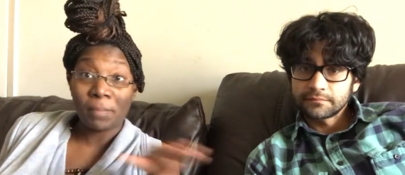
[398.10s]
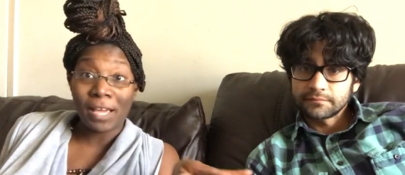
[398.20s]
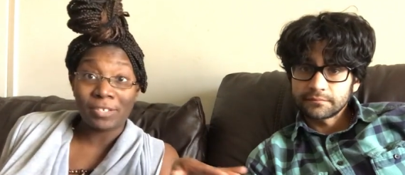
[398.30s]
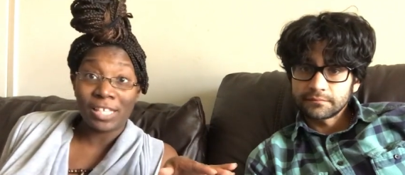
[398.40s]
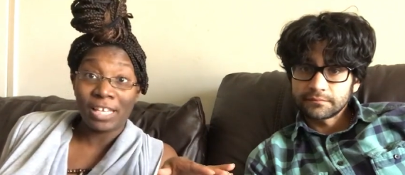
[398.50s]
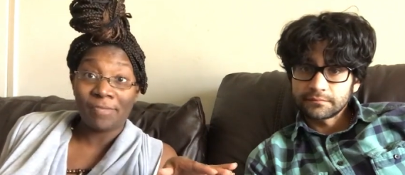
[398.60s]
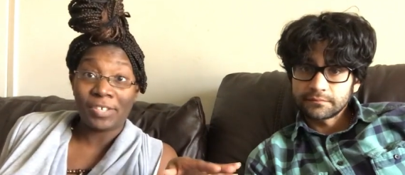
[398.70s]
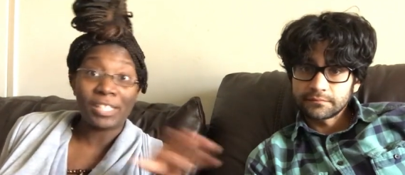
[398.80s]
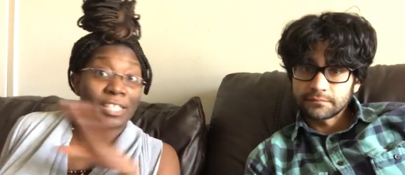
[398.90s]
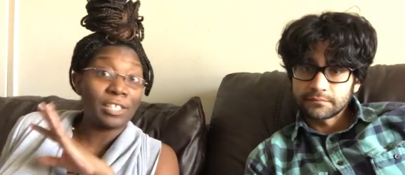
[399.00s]
Speaker 1: pounds
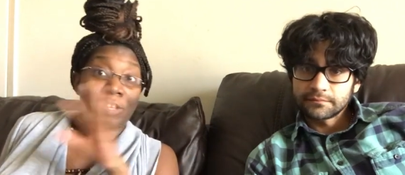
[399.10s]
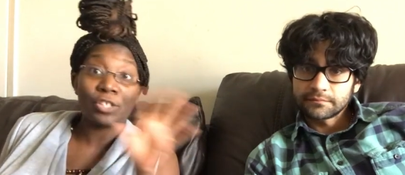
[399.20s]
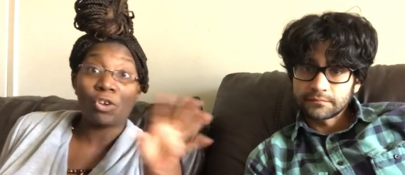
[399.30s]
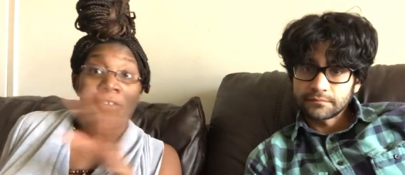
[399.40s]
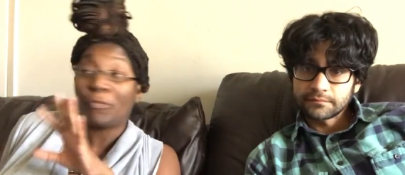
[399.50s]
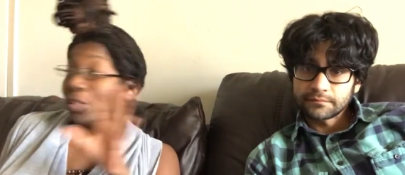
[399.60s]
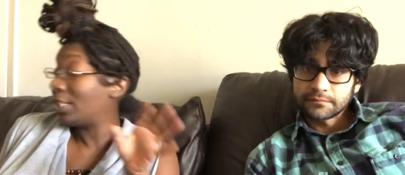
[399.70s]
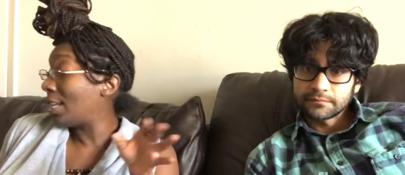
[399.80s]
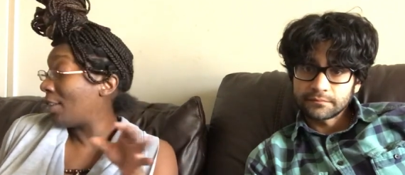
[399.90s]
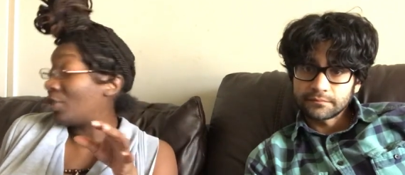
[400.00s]
even, because he lost all
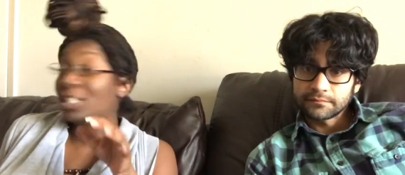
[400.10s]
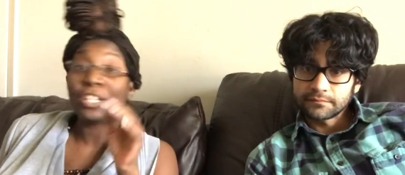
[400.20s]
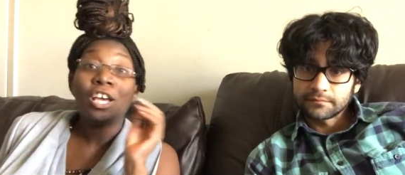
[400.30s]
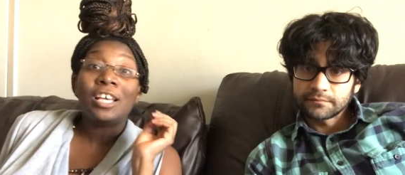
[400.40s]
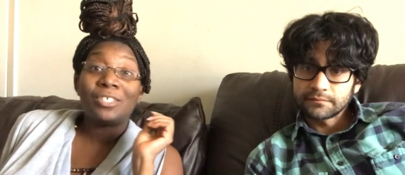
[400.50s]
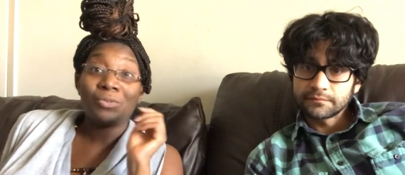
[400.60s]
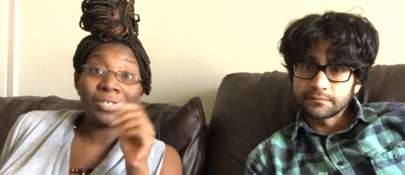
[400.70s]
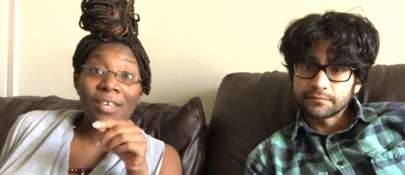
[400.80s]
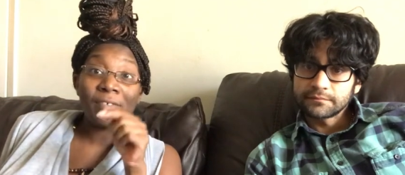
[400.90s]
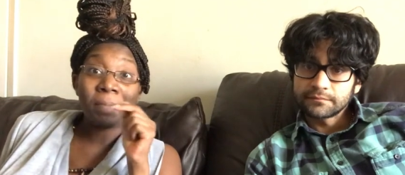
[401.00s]
14 ounces, to
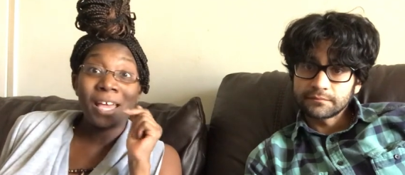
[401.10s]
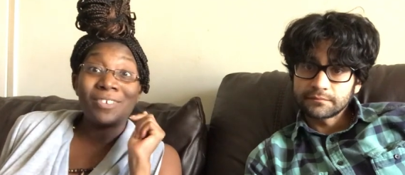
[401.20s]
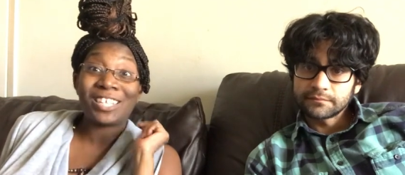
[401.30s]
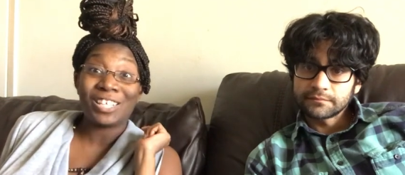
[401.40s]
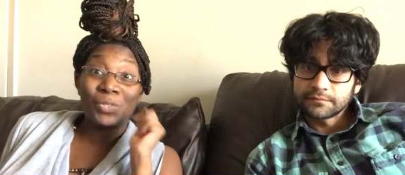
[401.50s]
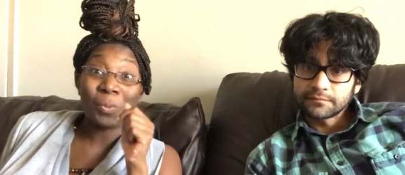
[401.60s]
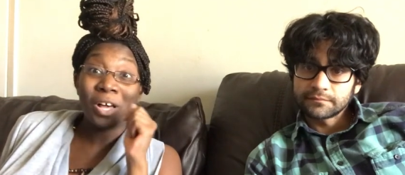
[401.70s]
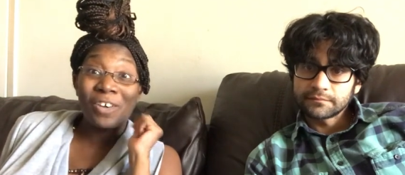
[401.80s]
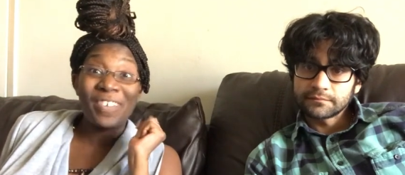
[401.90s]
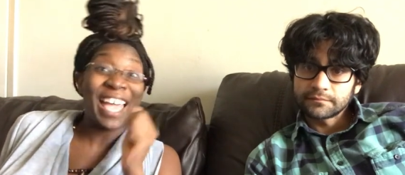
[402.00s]
seven pounds and
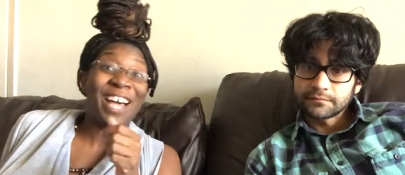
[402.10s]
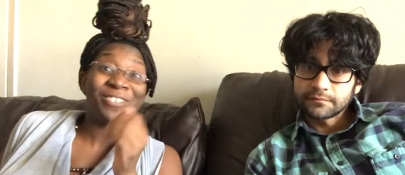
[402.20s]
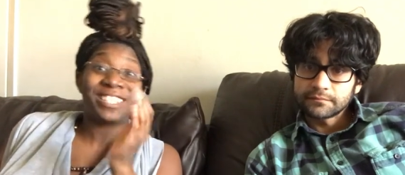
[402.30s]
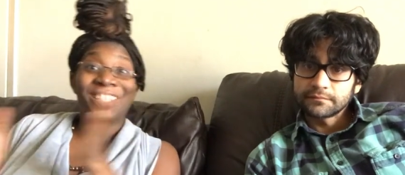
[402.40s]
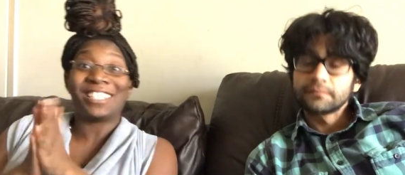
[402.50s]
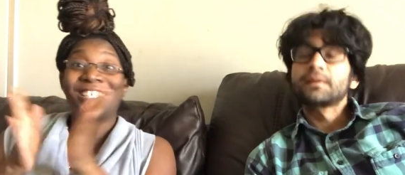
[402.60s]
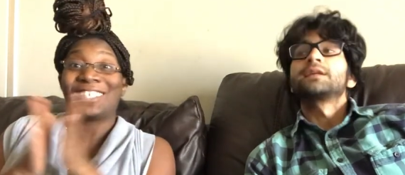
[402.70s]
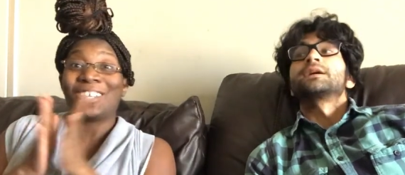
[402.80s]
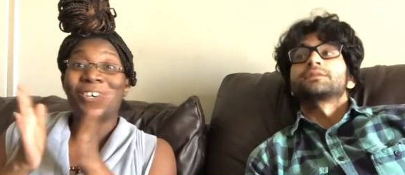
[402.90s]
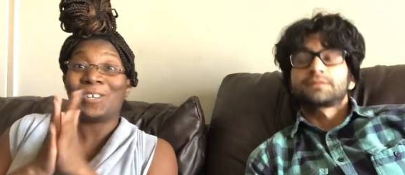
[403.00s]
12 ounces.
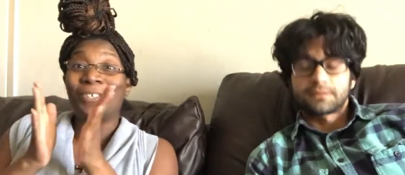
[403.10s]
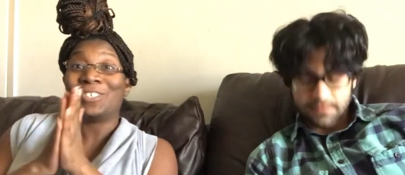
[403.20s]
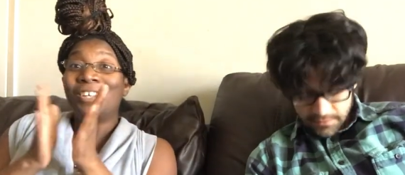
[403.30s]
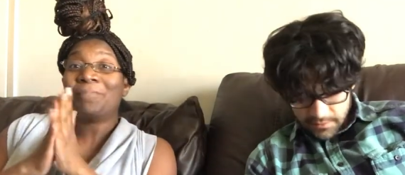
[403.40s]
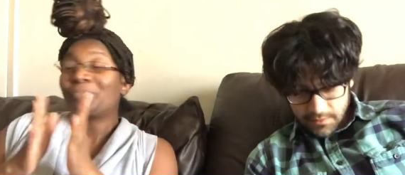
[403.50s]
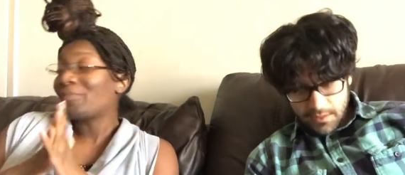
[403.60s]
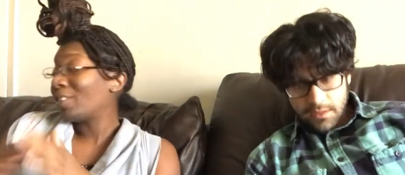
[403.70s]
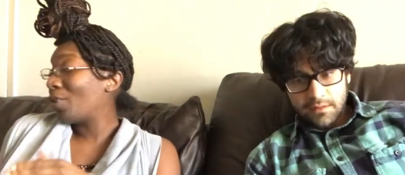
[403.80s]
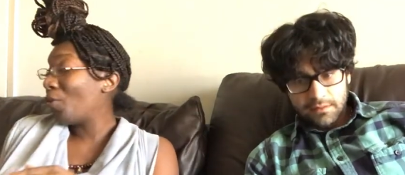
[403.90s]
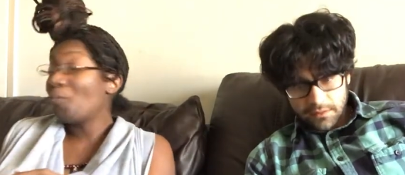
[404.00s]
Yes. So
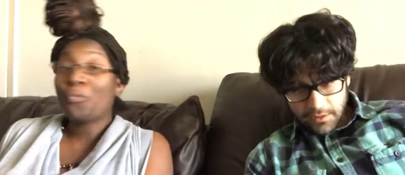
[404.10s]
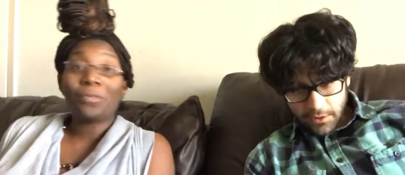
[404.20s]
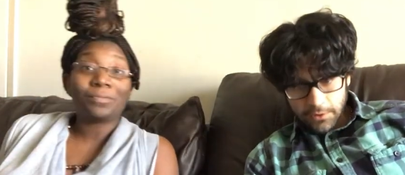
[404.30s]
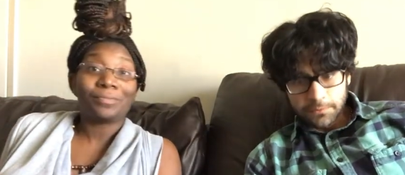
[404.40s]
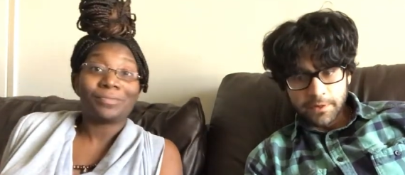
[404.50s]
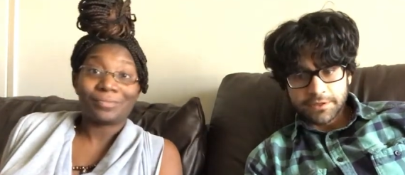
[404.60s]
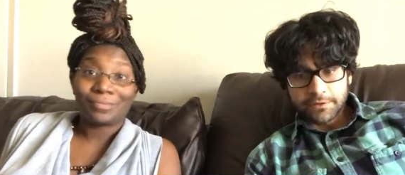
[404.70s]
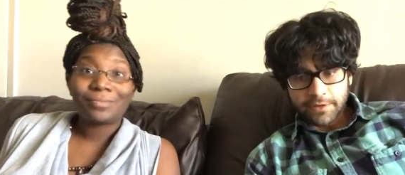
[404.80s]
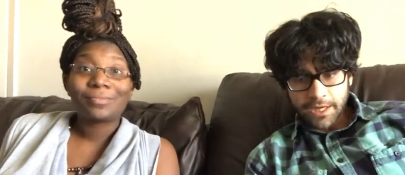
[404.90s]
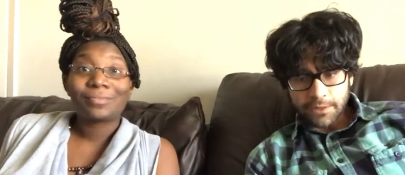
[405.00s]
Speaker 2: the goal was
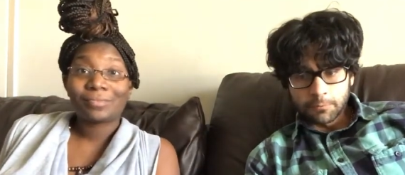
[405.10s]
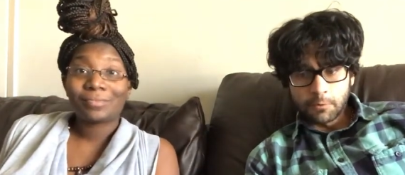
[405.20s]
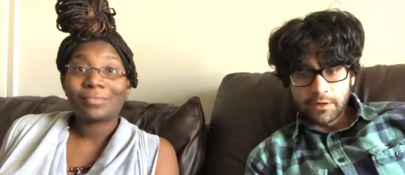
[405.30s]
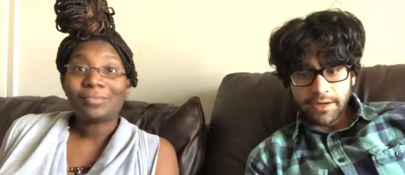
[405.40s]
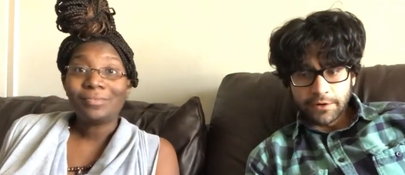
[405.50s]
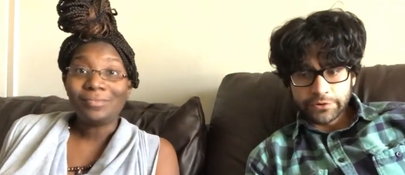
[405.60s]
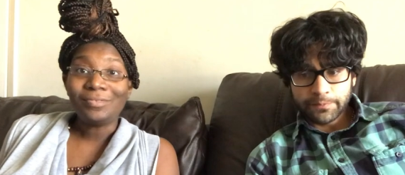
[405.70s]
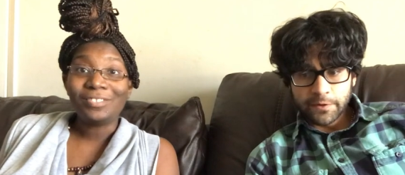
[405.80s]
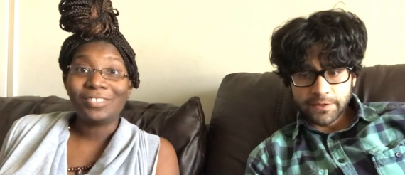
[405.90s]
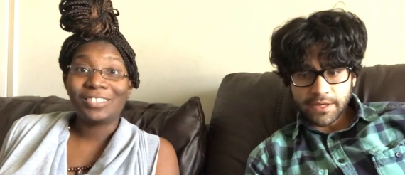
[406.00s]
to gain one ounce
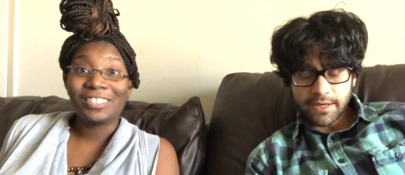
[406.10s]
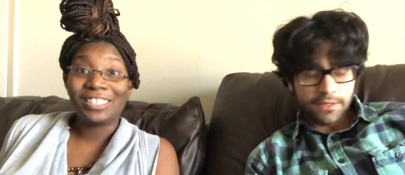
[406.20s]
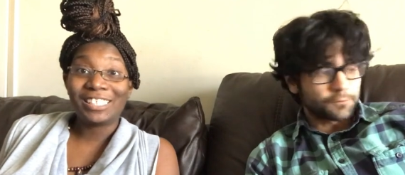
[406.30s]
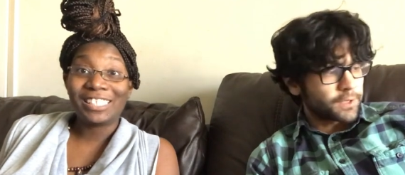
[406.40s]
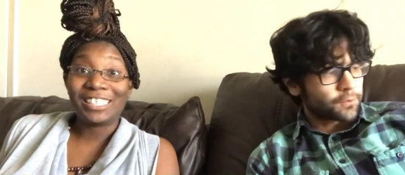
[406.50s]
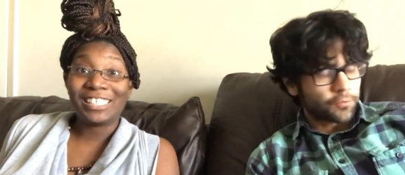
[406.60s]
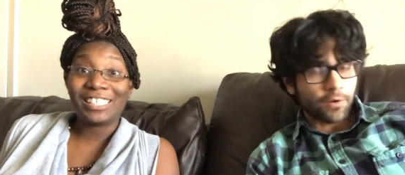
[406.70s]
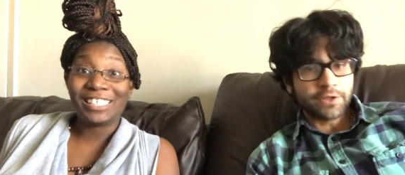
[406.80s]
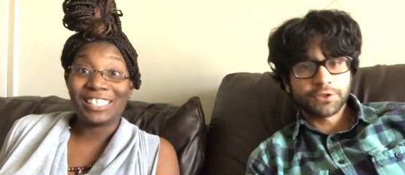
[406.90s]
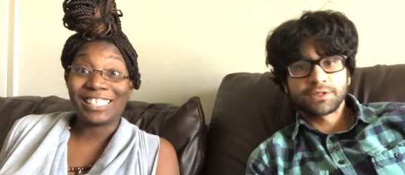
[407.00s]
per day and we
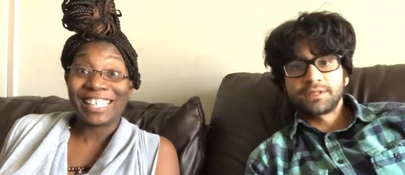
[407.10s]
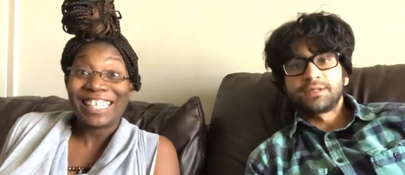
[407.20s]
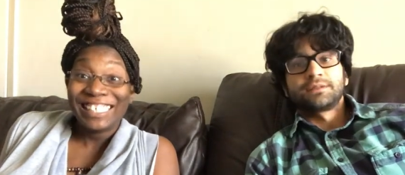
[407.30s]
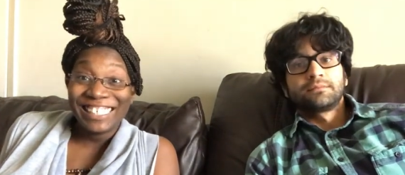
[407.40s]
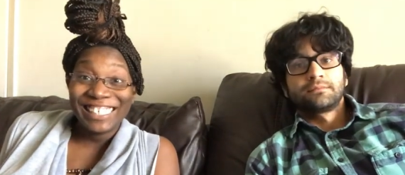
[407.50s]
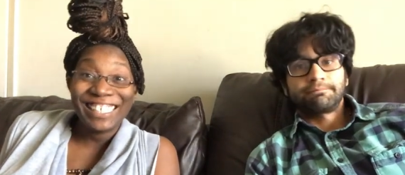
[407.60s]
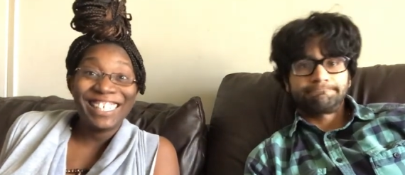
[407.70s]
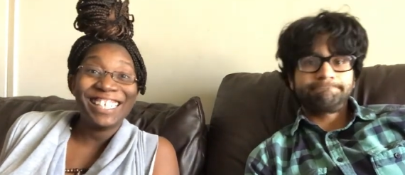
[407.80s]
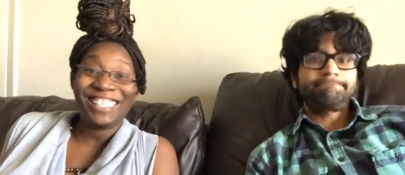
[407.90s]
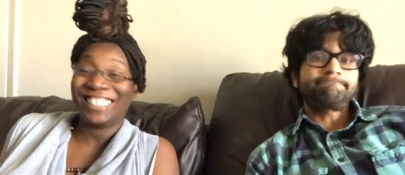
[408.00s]
crushed
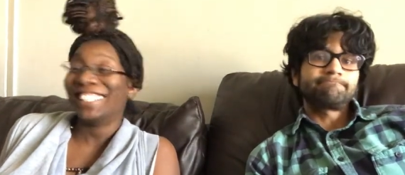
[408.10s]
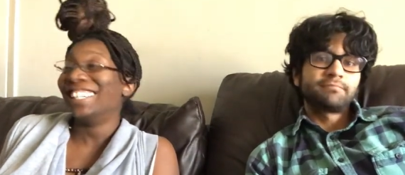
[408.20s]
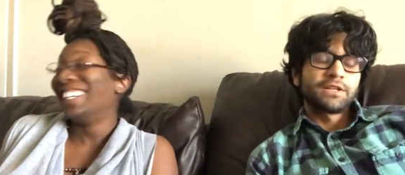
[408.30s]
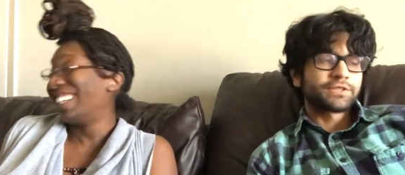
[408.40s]
it.